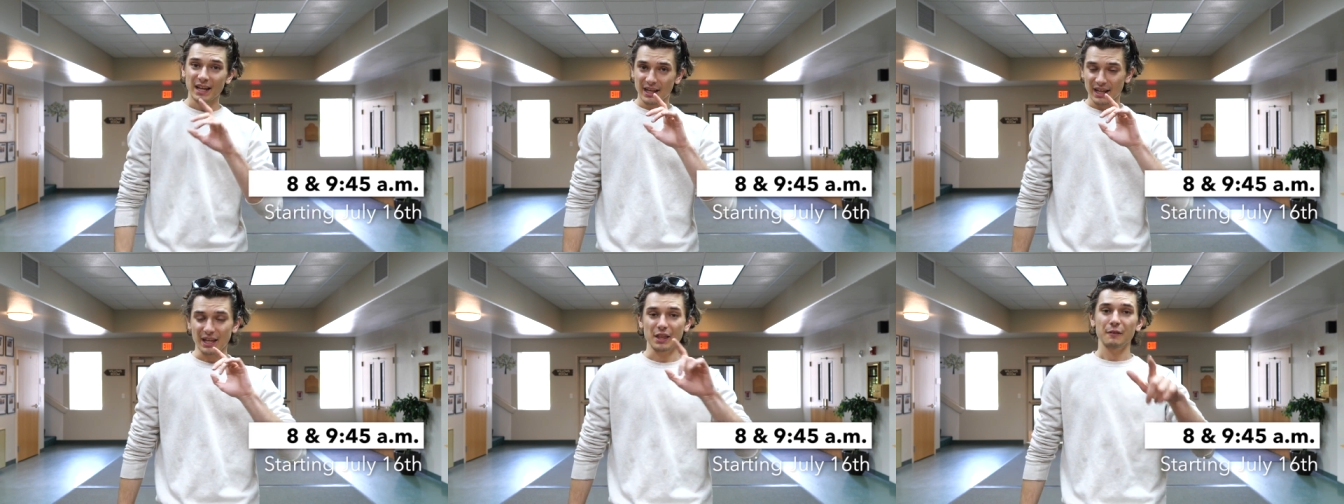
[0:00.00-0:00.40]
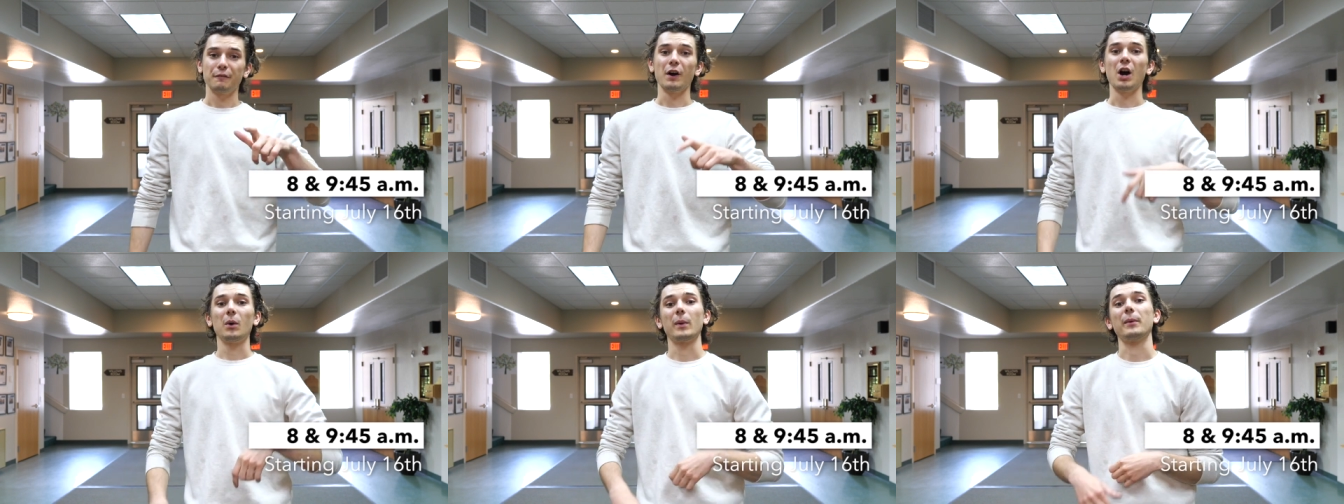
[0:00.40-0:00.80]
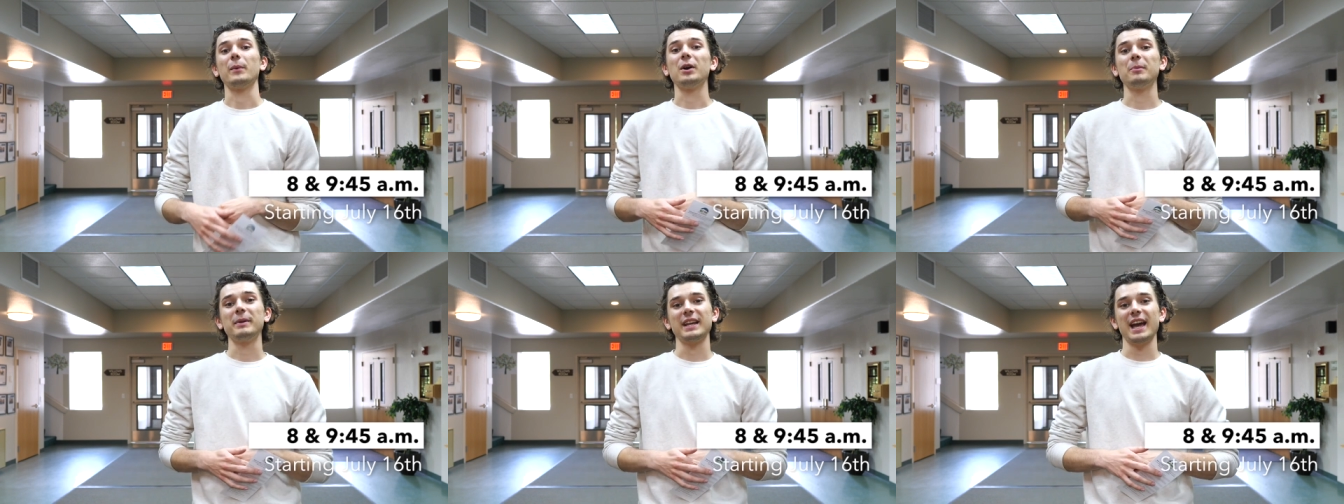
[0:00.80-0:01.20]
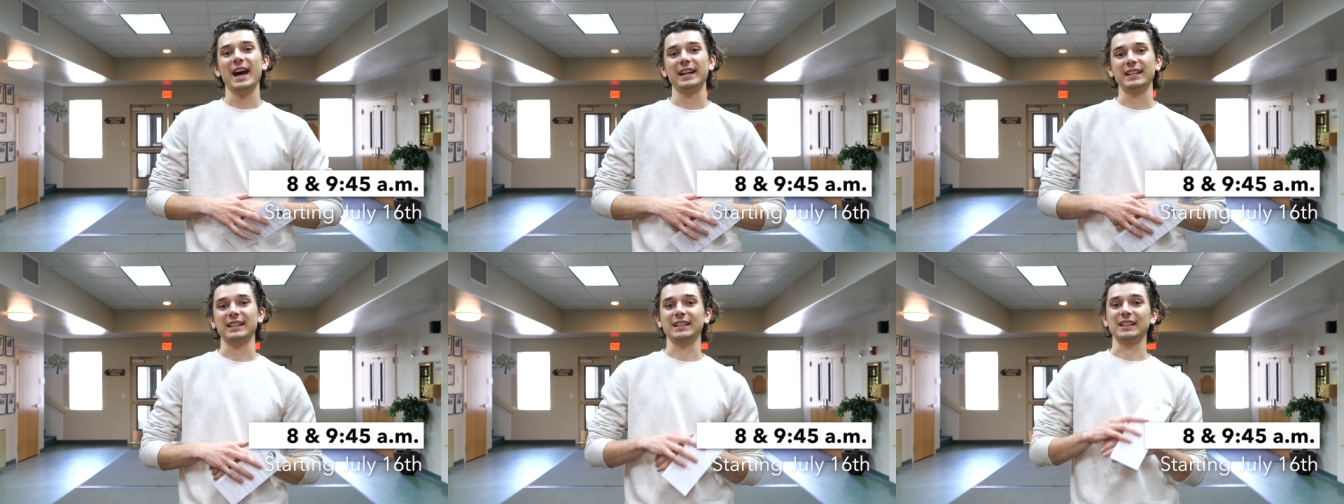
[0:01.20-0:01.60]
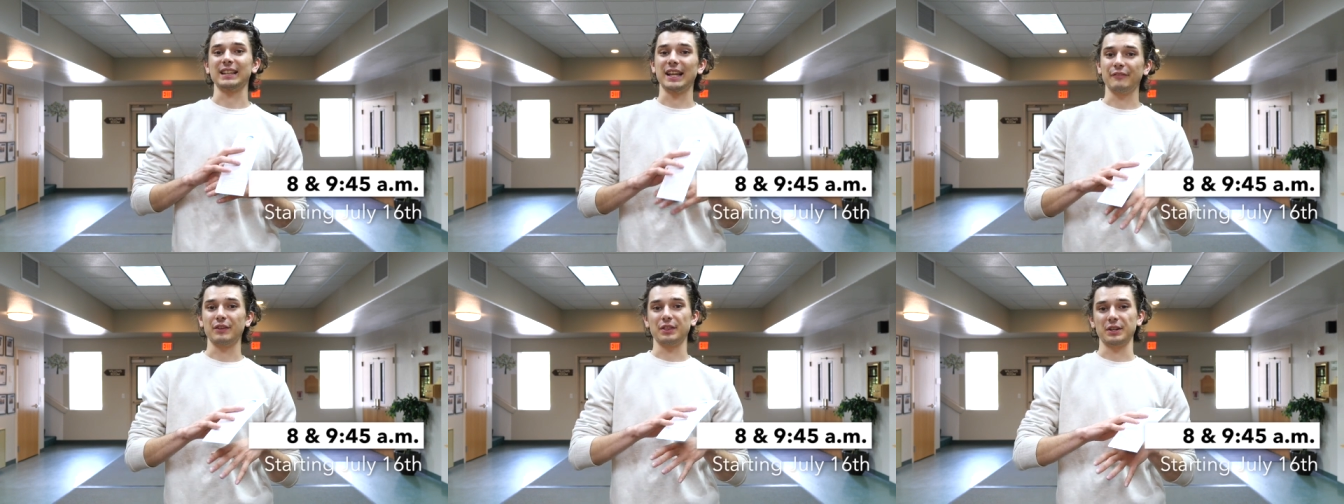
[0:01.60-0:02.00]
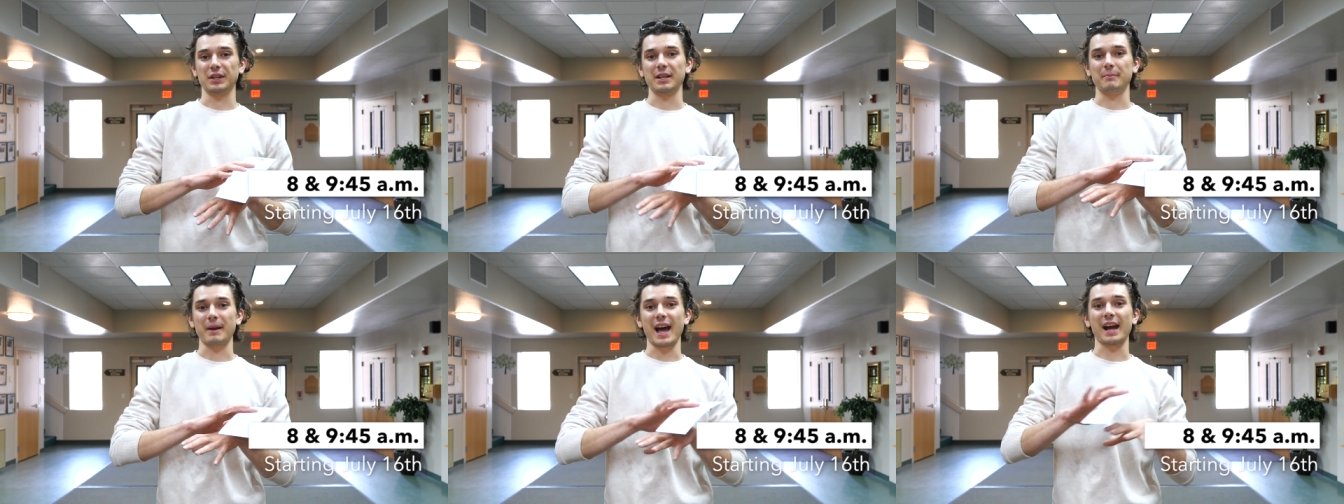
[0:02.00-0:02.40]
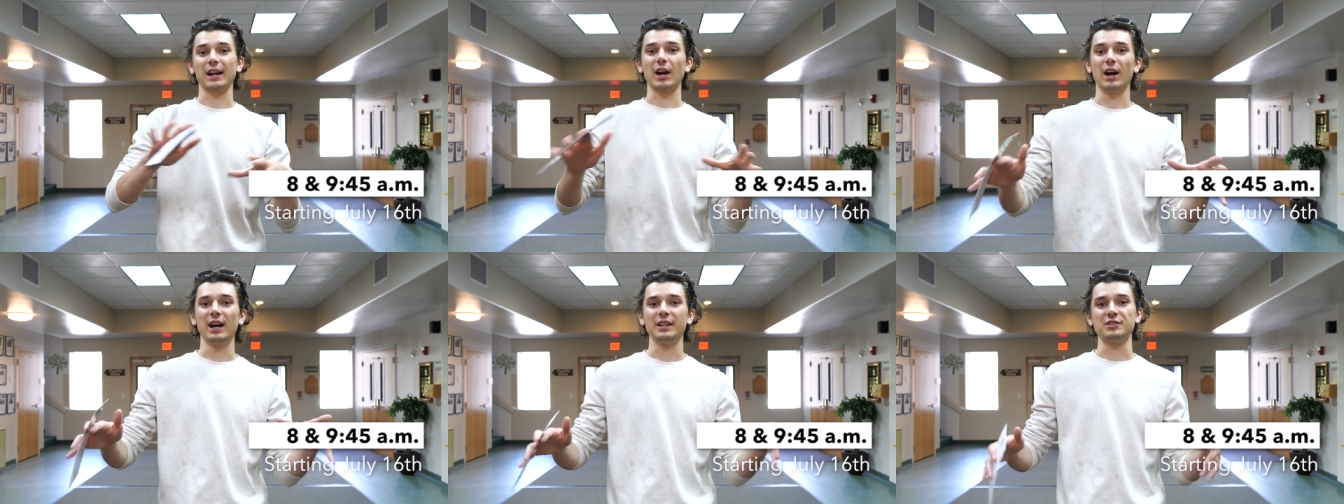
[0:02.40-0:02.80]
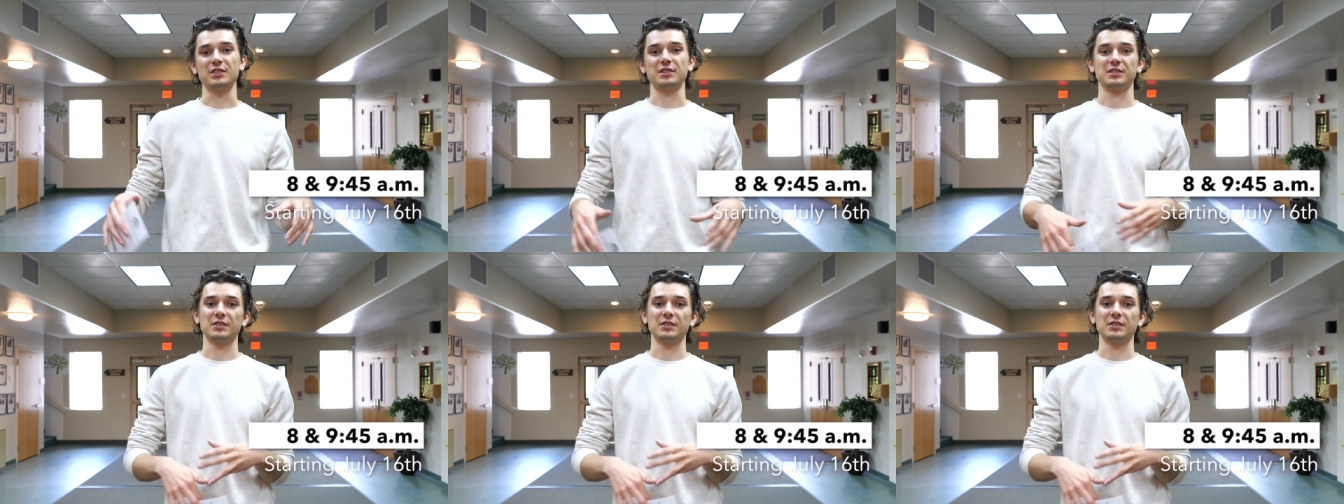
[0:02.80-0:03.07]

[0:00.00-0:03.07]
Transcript: In the fall, we will be adding an 11.30 back on just